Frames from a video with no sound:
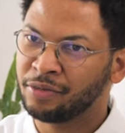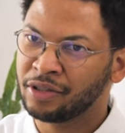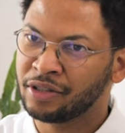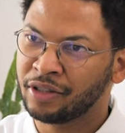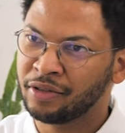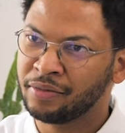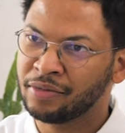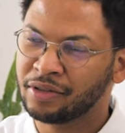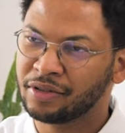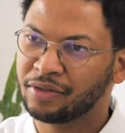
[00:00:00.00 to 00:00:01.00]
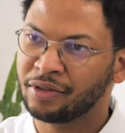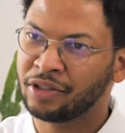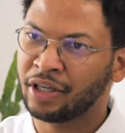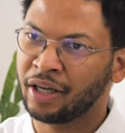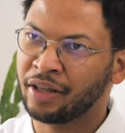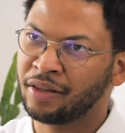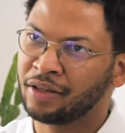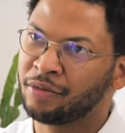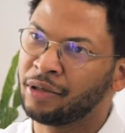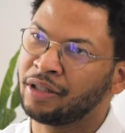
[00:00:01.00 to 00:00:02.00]
museums, which I
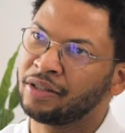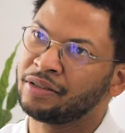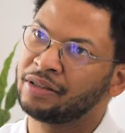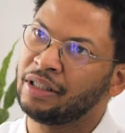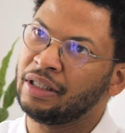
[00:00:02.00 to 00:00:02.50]
think about as